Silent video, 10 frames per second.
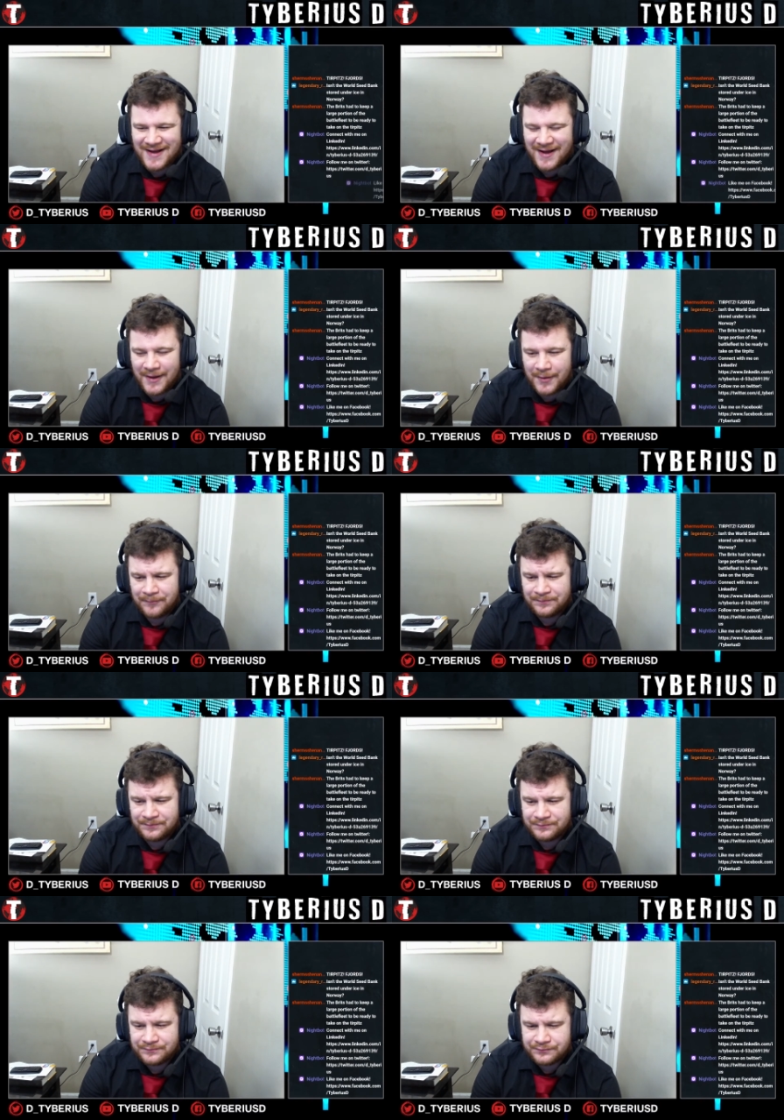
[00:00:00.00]
So
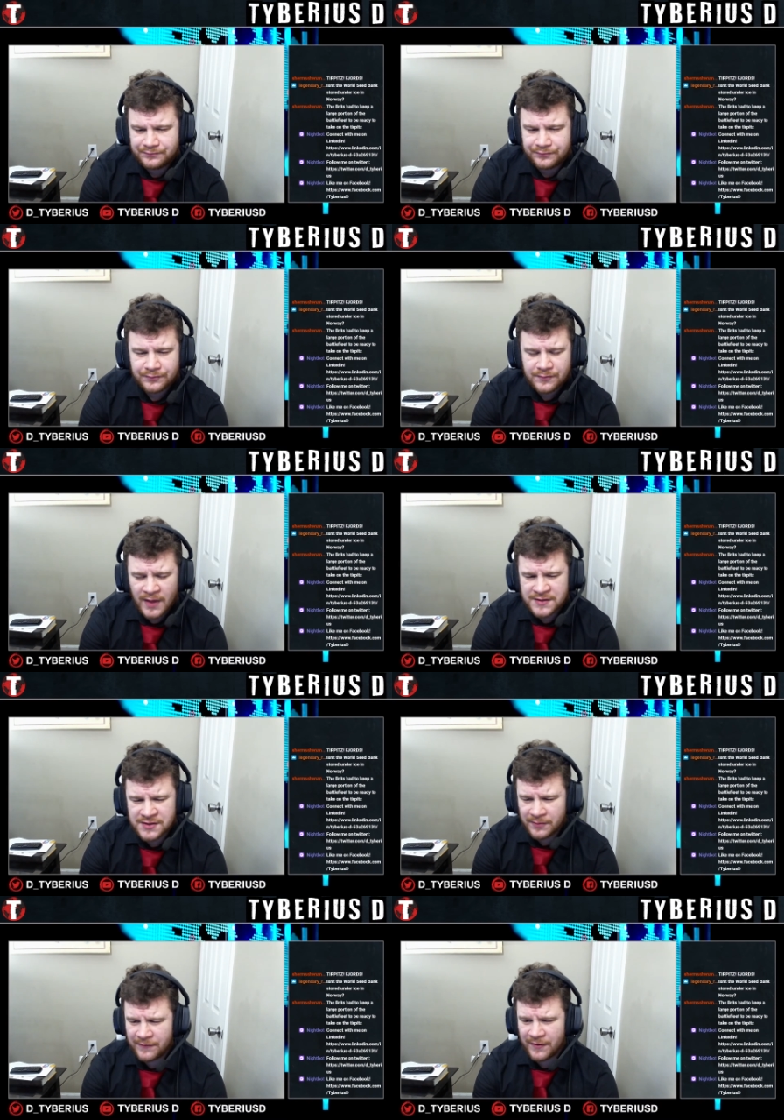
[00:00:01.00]

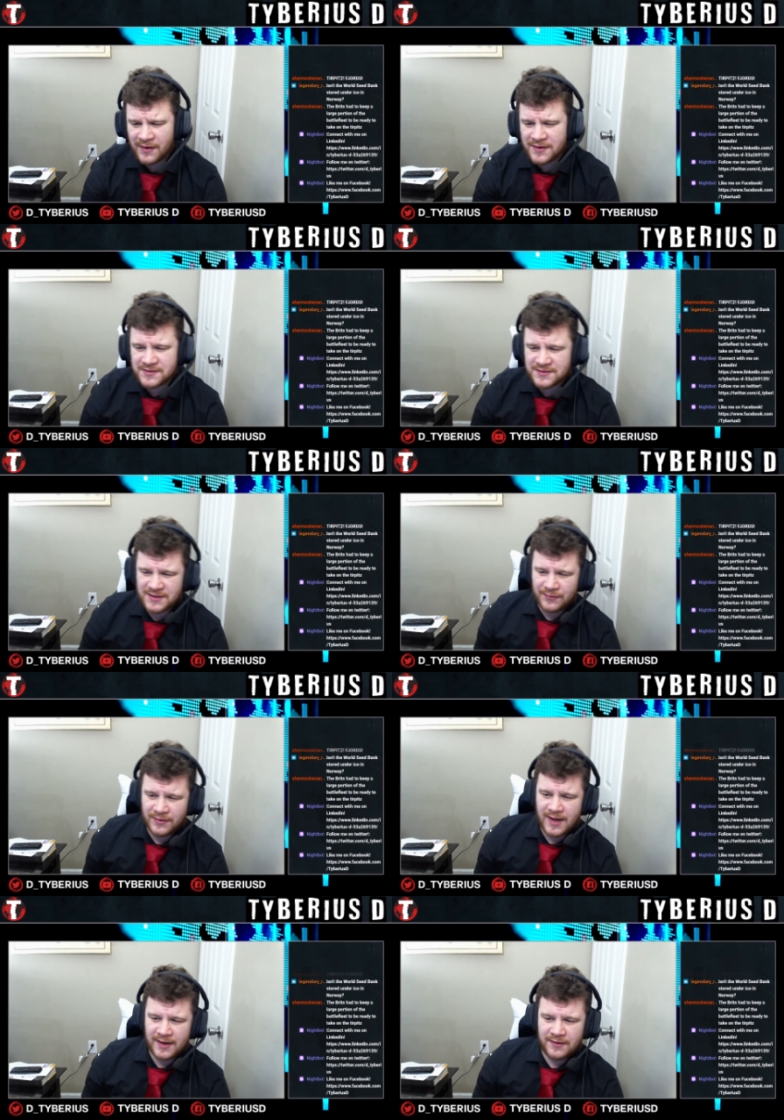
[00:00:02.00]
it'll be very interesting to see where
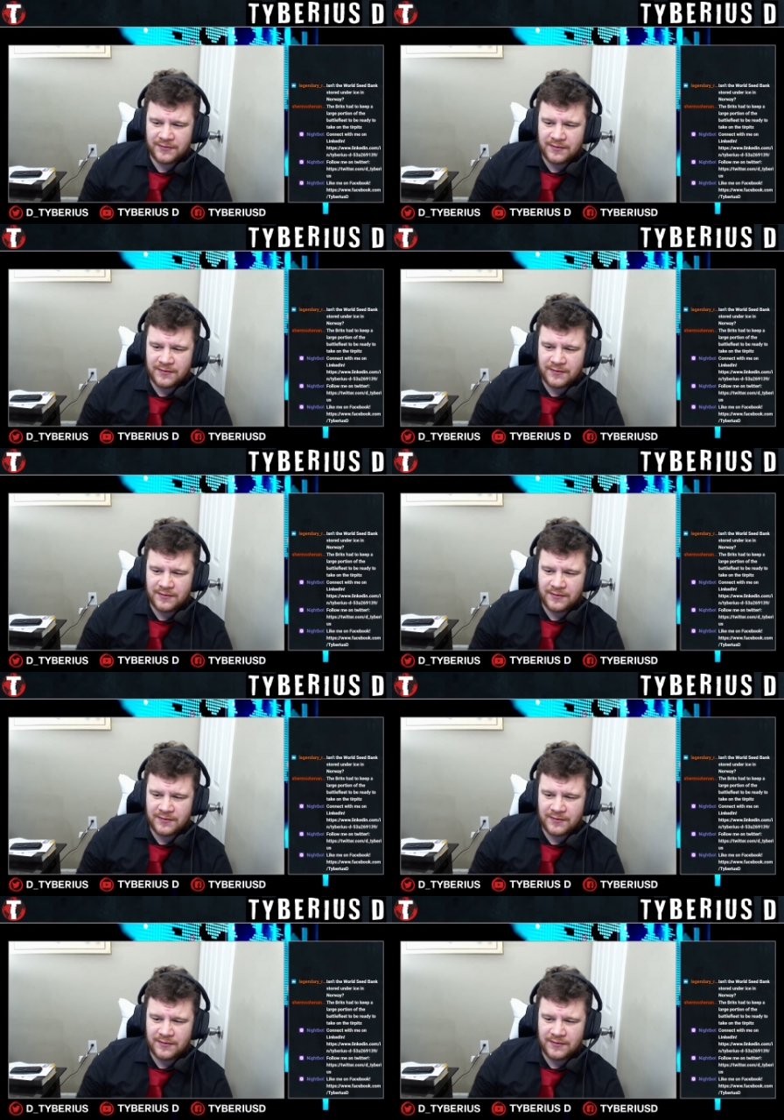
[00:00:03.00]
that goes.